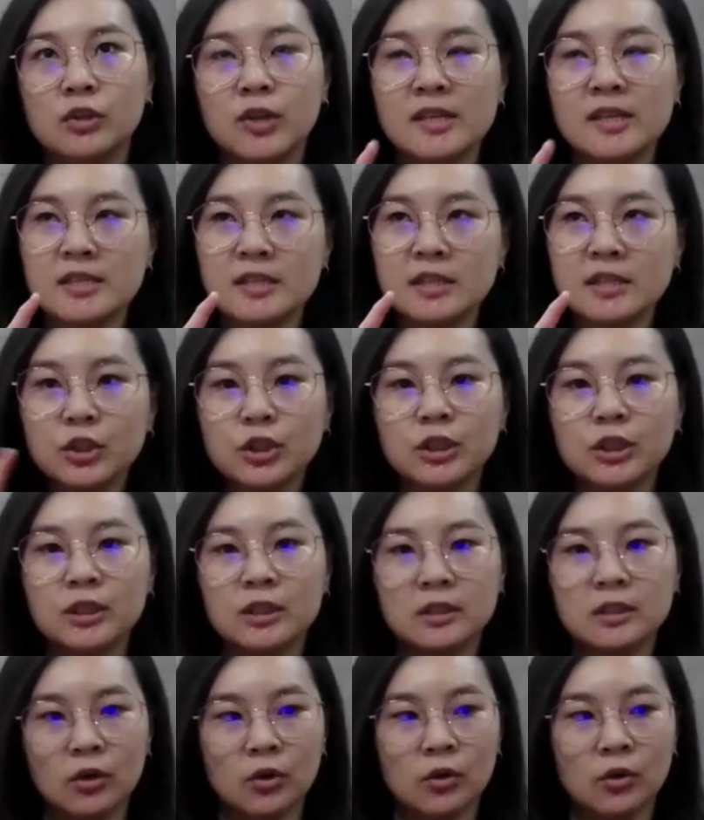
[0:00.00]

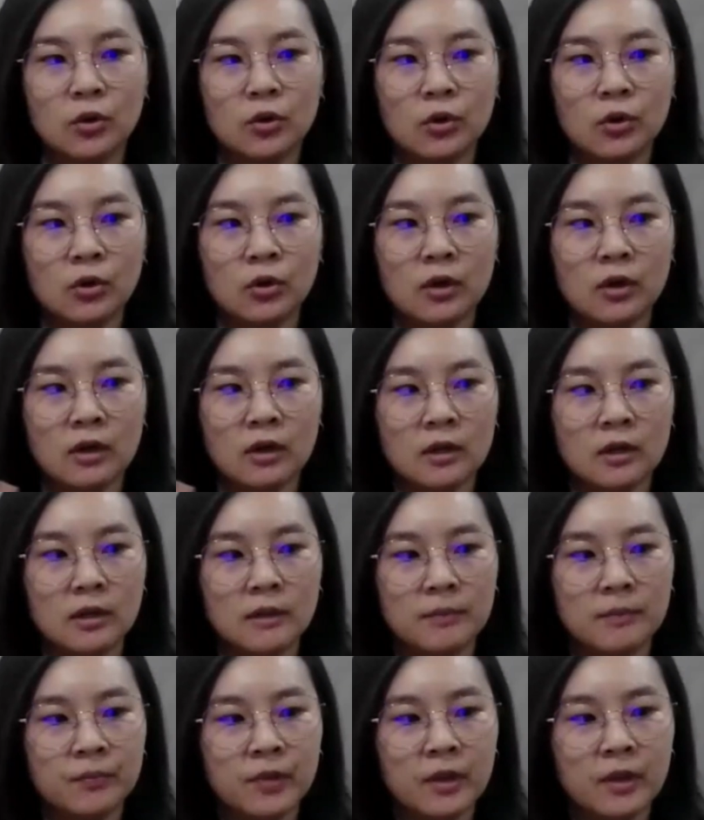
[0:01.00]
transition or
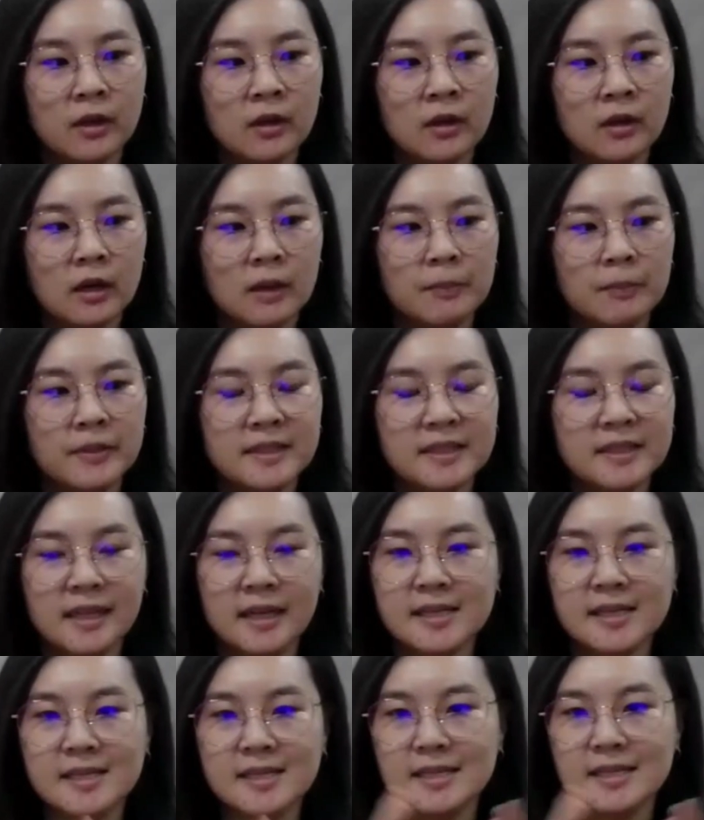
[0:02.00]
a particular